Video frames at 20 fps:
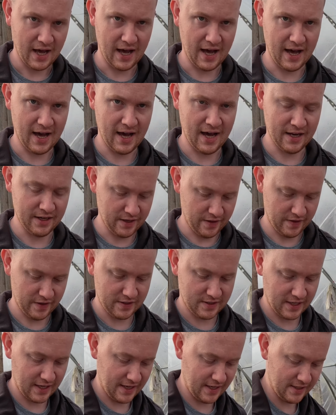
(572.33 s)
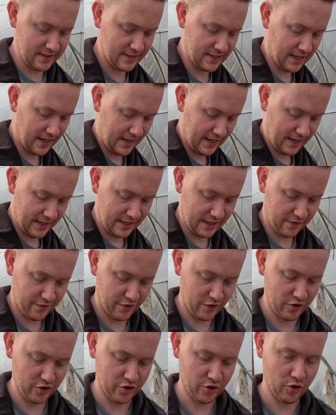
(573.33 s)
and this is slightly
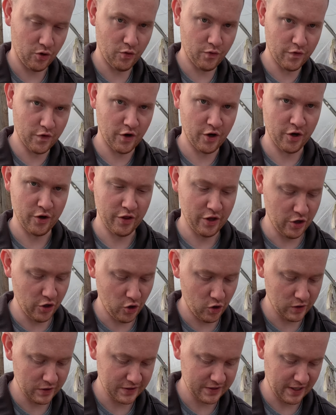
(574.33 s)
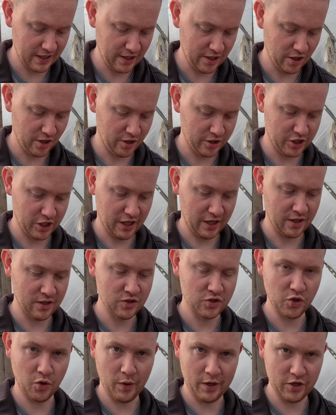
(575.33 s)
different over the non-cellular tray.
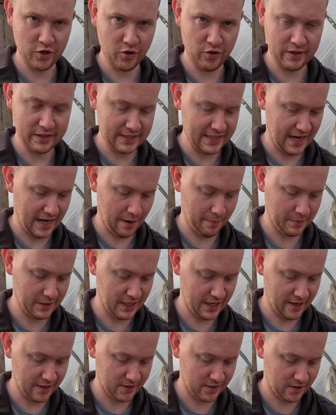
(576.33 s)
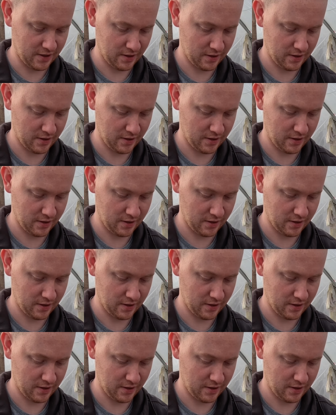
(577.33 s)
So I do the tap test.